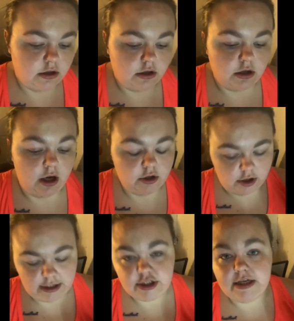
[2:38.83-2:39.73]
on
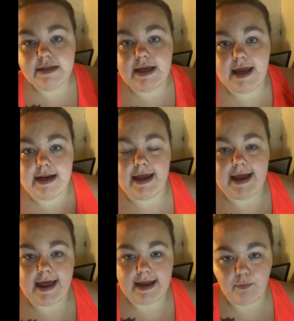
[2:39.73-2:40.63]
crutches, and I
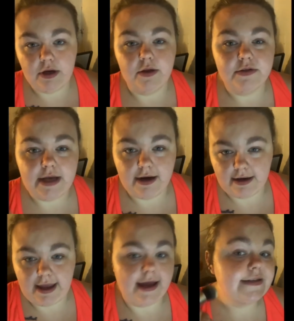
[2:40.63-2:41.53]
had one of those air
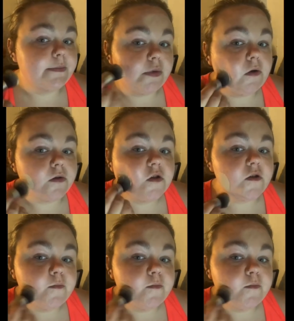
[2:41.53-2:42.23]
cast boots,